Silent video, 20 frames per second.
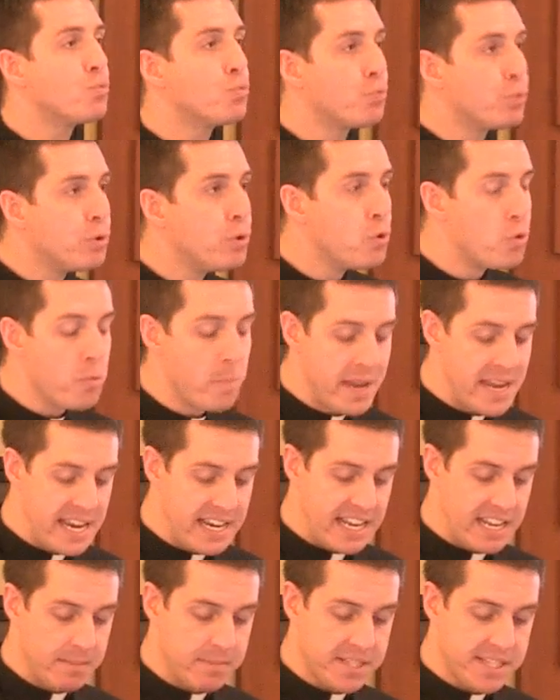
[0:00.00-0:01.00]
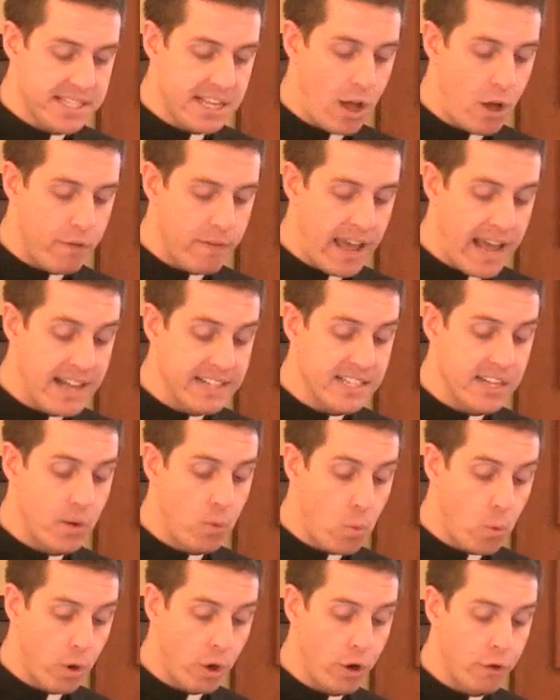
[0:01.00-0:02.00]
room in himself, as
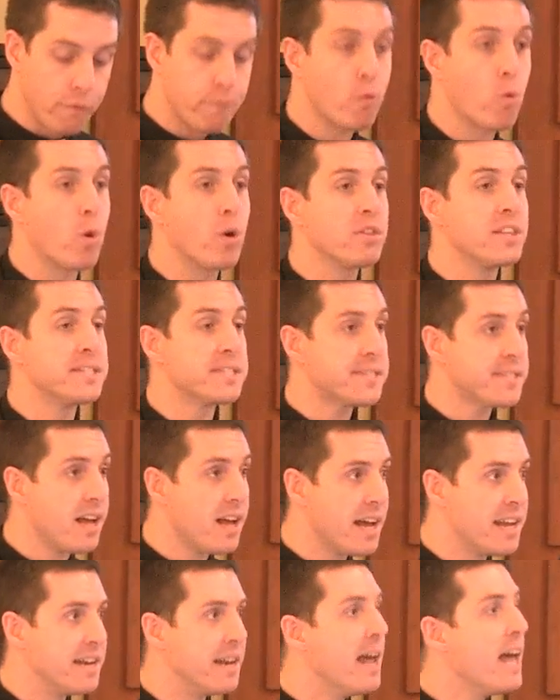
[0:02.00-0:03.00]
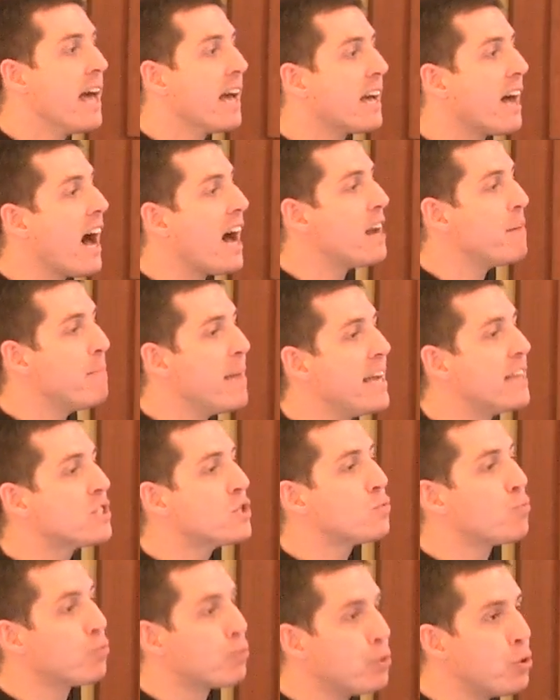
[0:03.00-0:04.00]
it were, for the Son. God
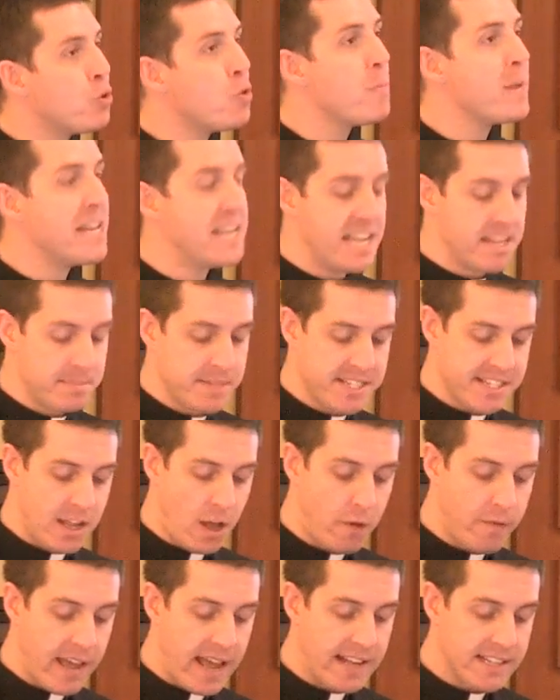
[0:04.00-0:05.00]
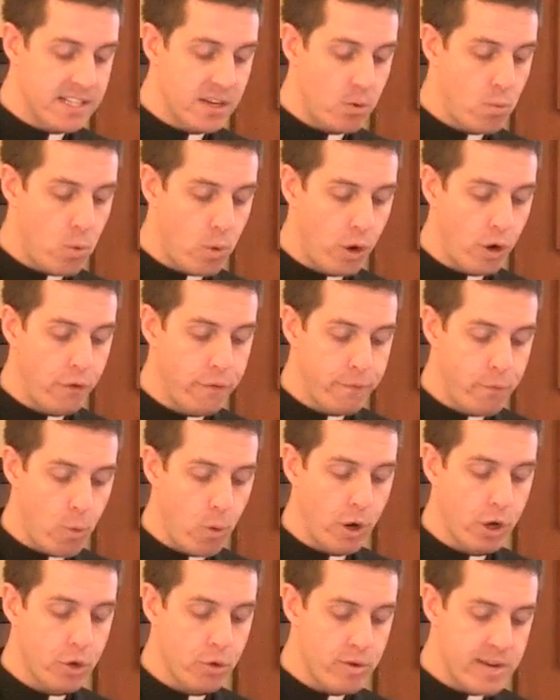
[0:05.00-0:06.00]
makes room in himself, as it were,
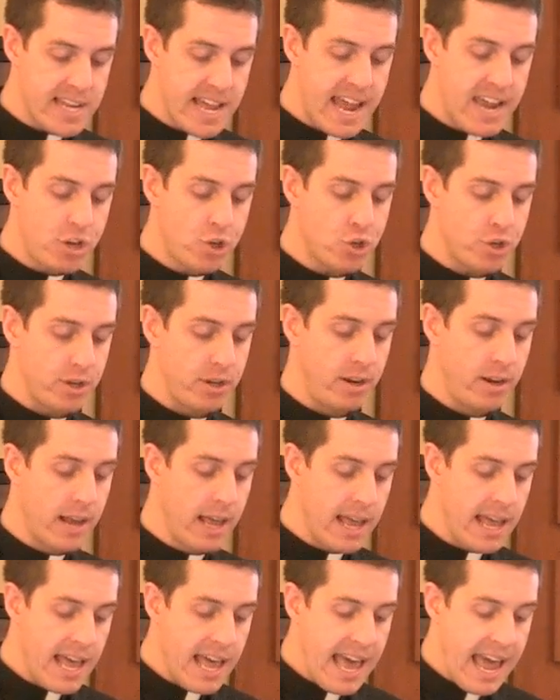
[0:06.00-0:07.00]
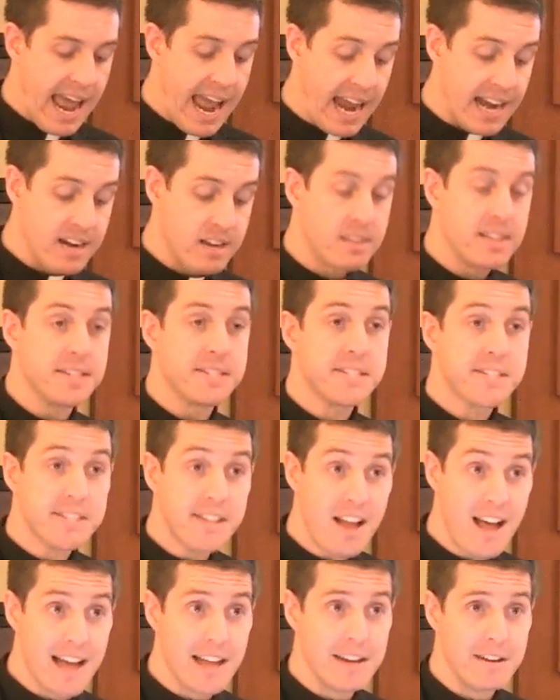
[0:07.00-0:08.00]
for creation. And the
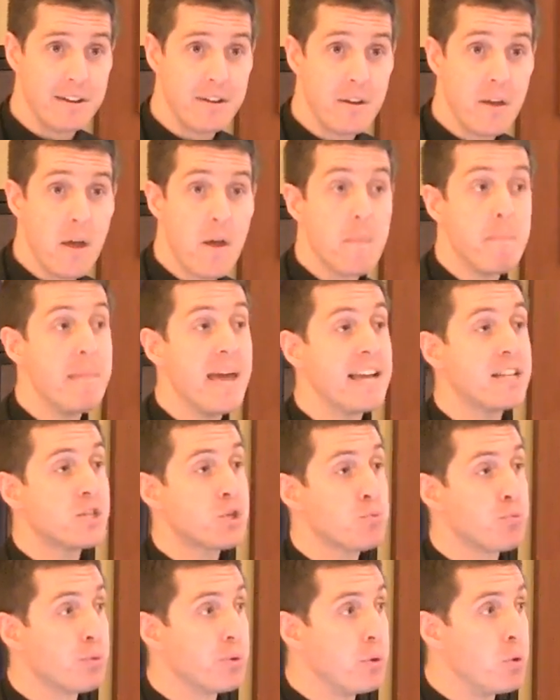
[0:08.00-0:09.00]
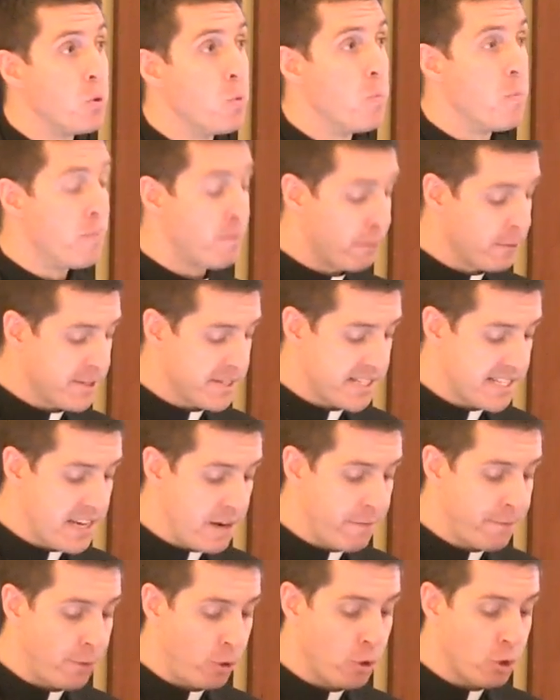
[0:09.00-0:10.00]
Son makes room for
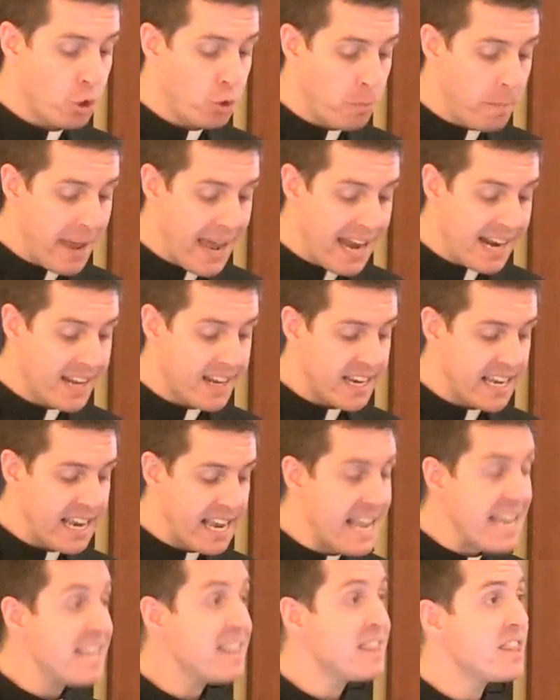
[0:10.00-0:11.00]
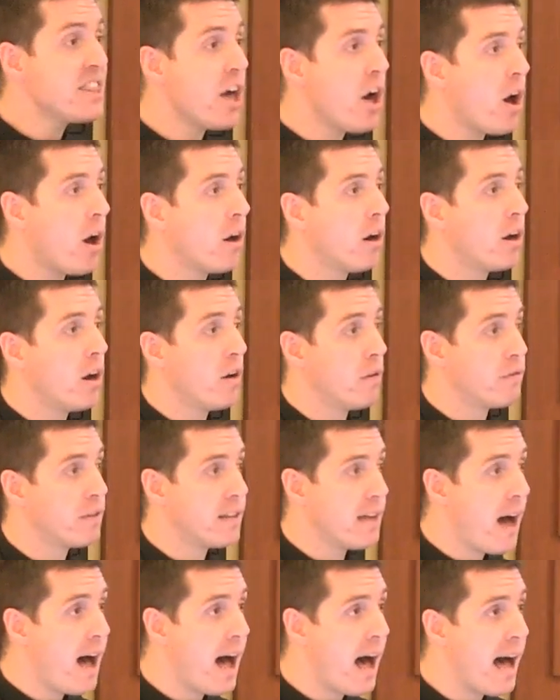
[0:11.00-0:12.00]
sinful humanity in the heart of
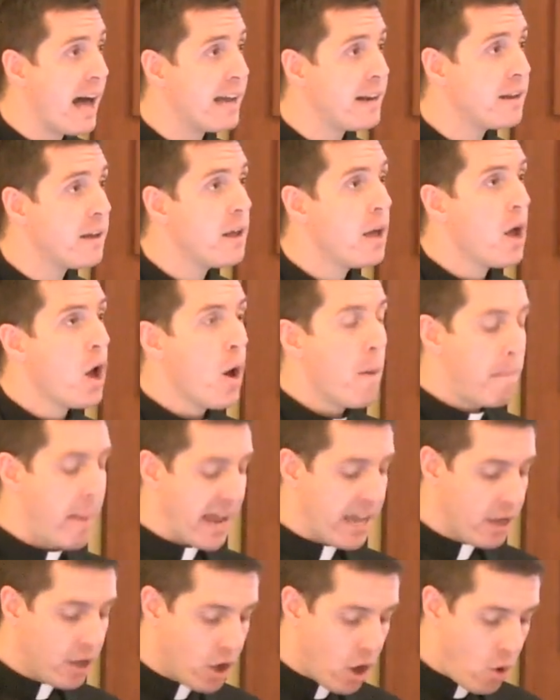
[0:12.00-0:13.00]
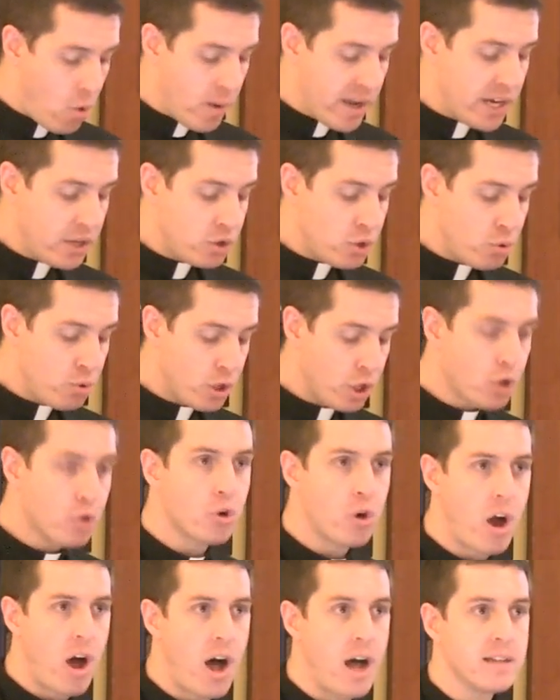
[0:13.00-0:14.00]
God by going to the
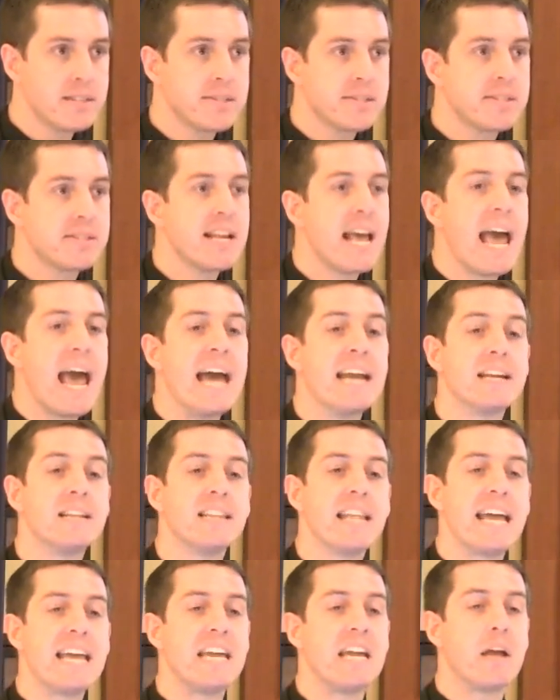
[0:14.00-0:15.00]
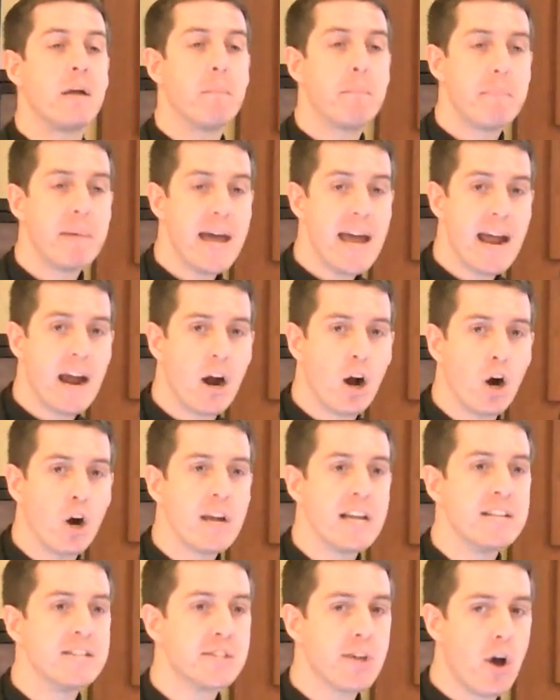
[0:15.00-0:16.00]
cross and laying bare
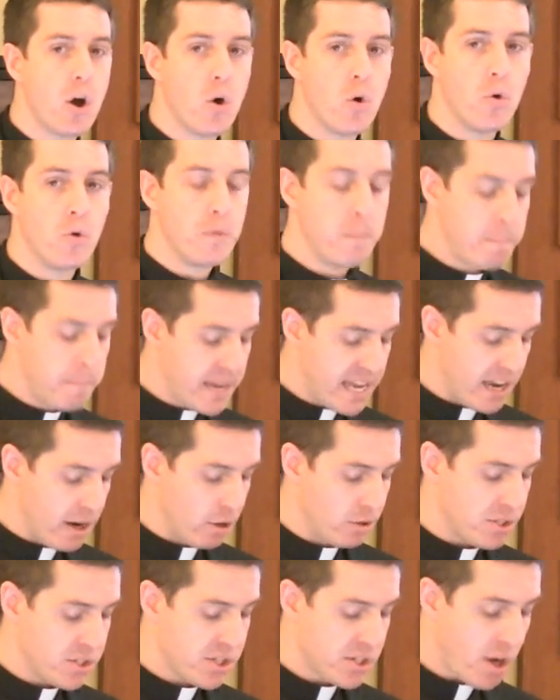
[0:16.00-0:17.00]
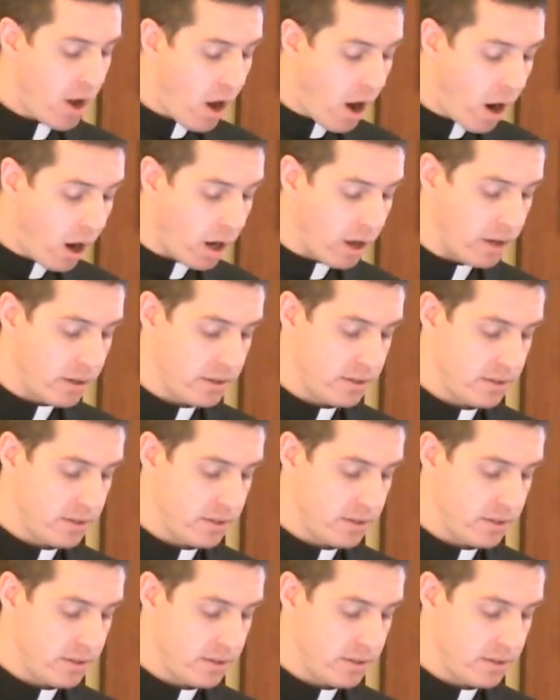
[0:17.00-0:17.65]
his own pierced heart.